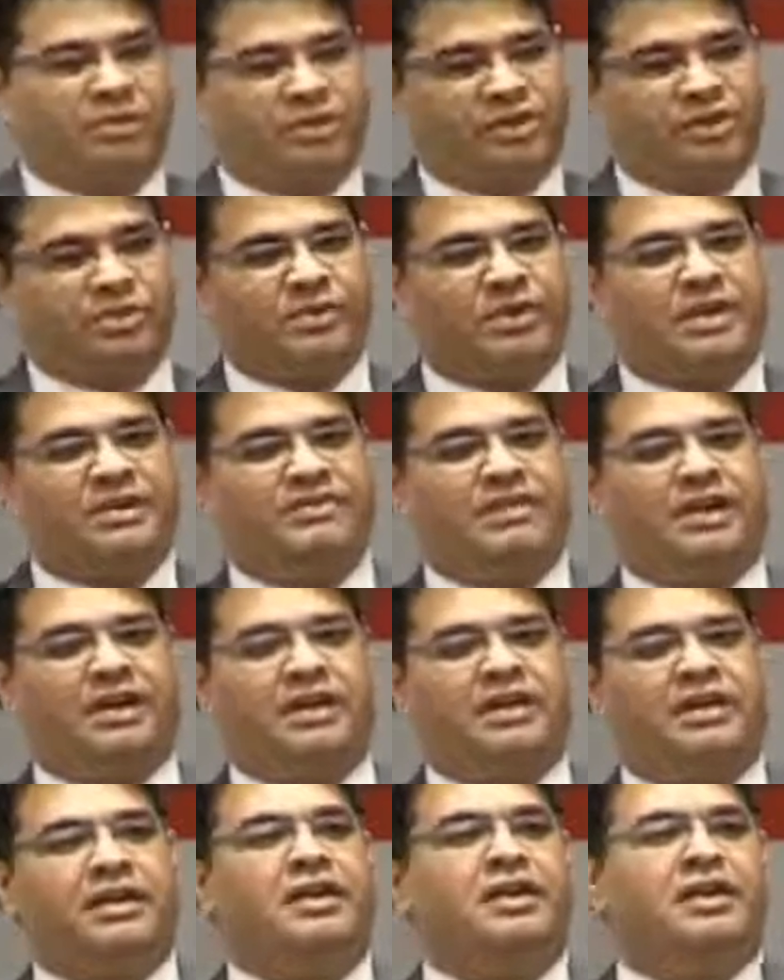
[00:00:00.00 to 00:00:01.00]
Project
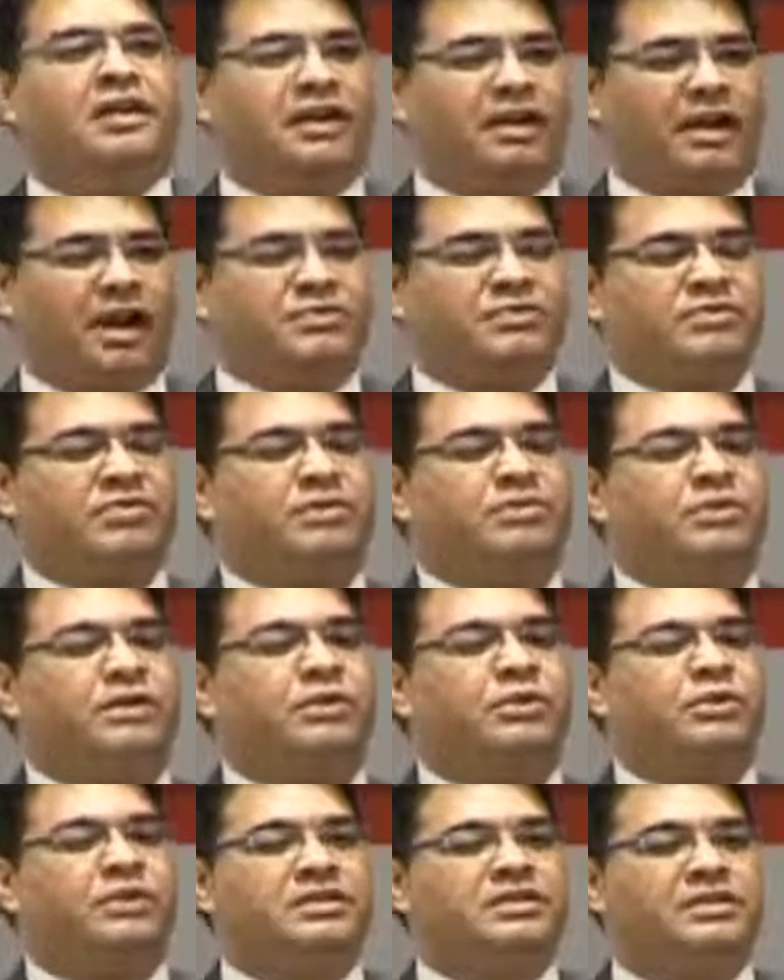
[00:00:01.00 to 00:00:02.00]
25, comes from the
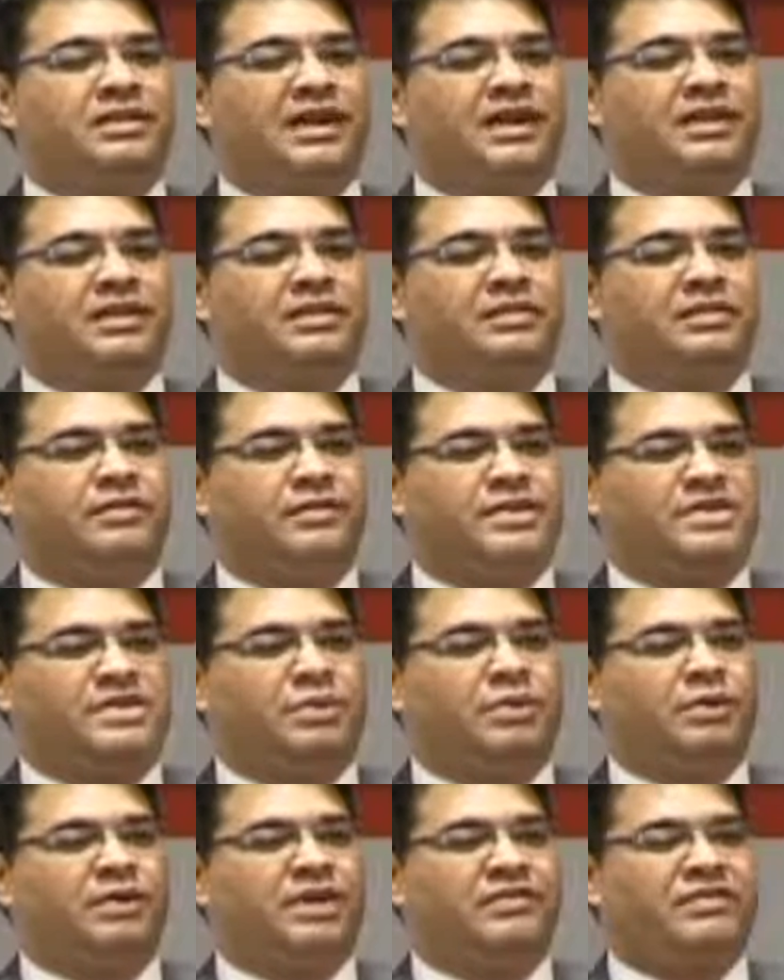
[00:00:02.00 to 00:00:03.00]
US side based
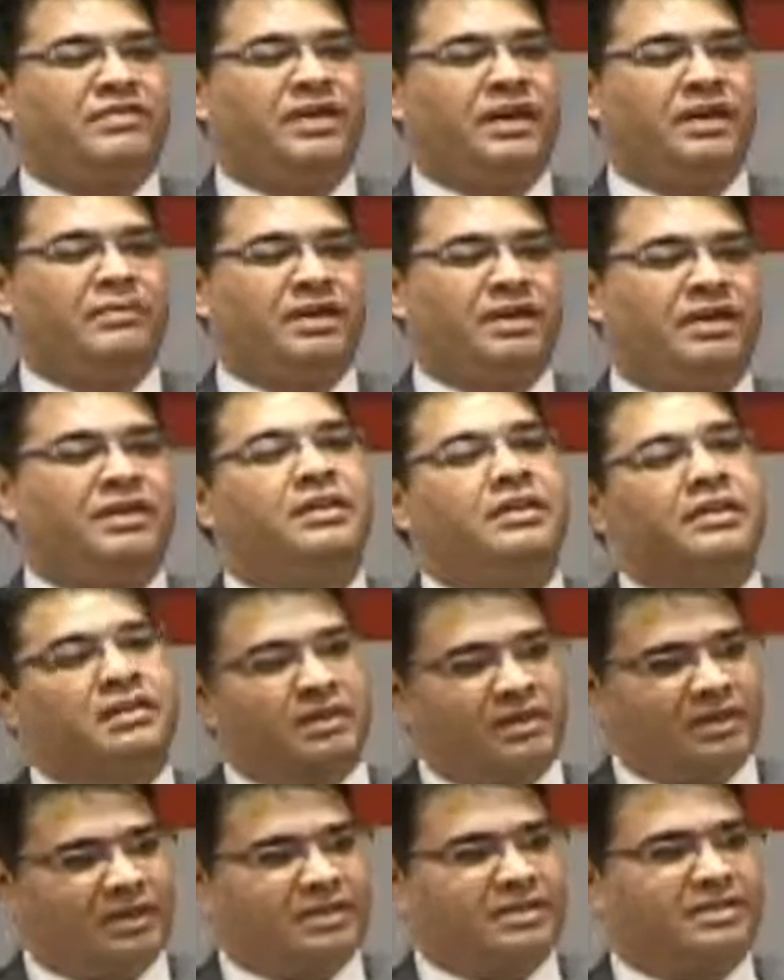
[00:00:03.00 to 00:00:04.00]
upon FDMA.
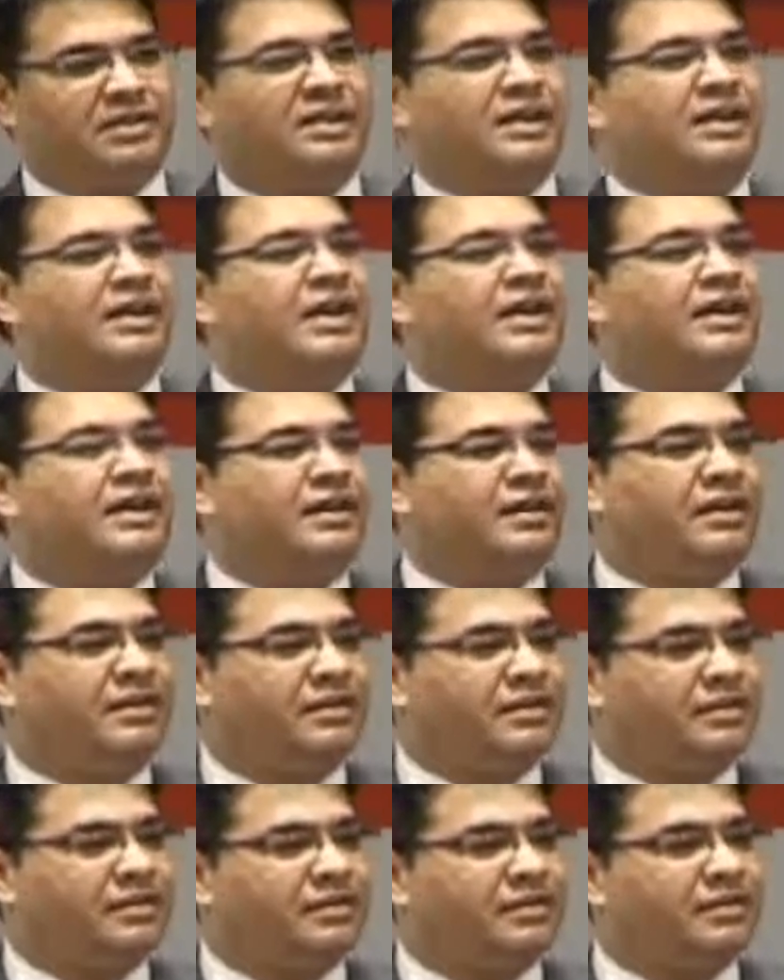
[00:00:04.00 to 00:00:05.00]
It's a TIA
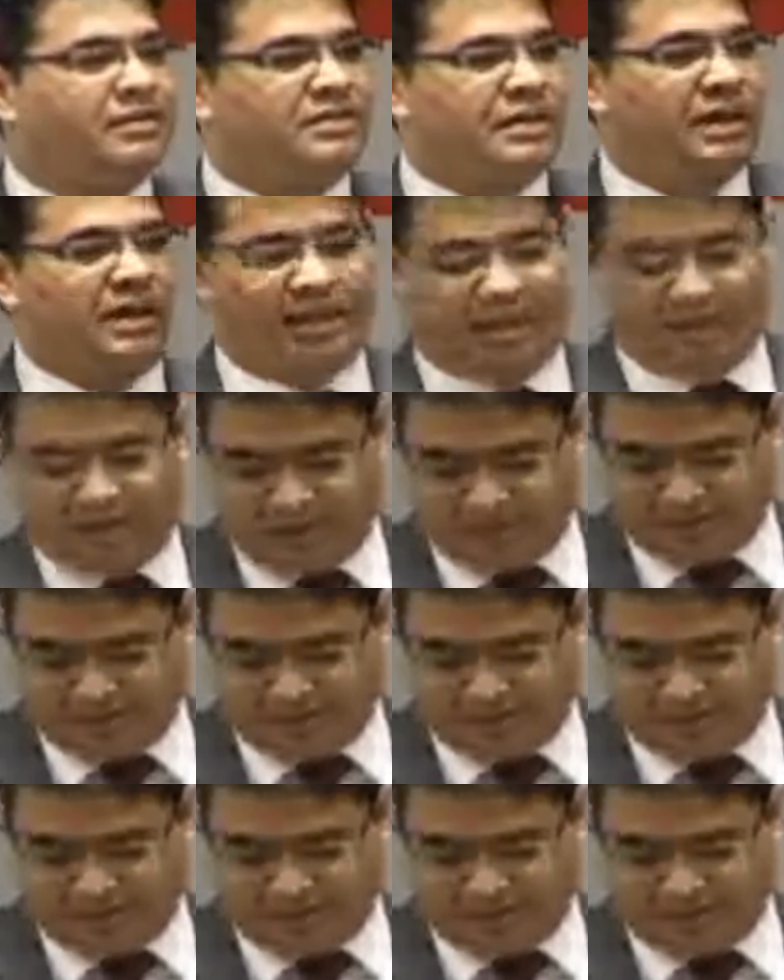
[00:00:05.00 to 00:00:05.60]
child.